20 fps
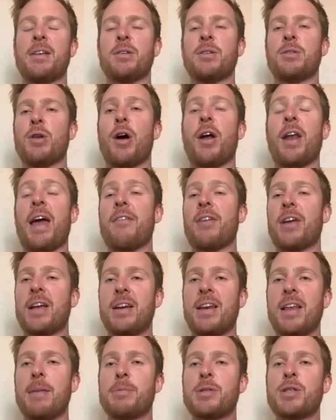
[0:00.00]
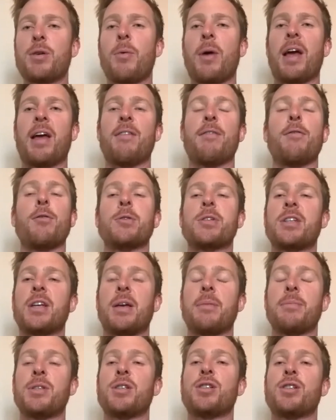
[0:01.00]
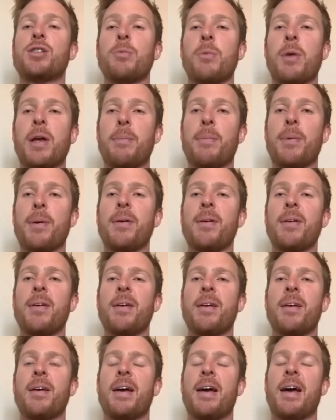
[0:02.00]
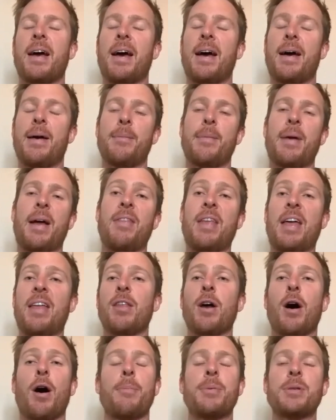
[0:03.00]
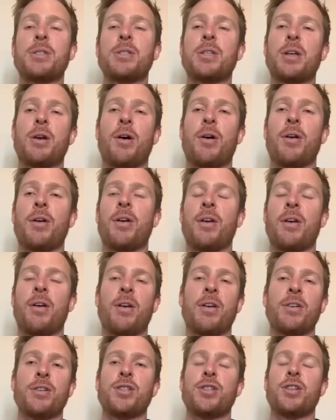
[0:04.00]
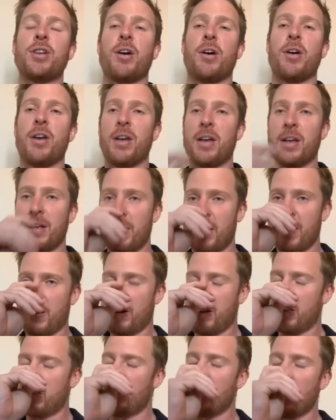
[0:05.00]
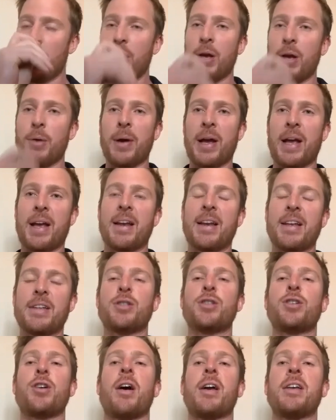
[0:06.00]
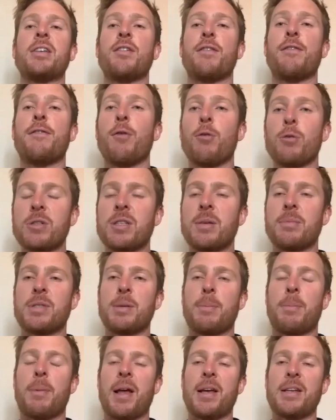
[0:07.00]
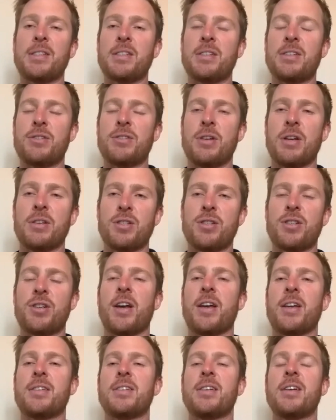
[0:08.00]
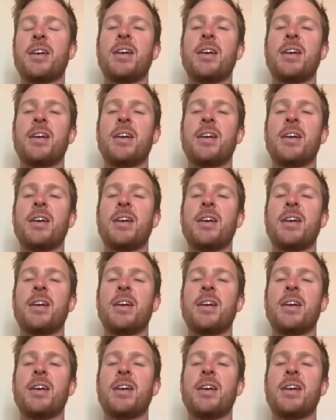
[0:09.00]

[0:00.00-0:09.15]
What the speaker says: not having a deep square and forcing him to sweep. And then the opposite on a turning wicket is trying to force him to play straight.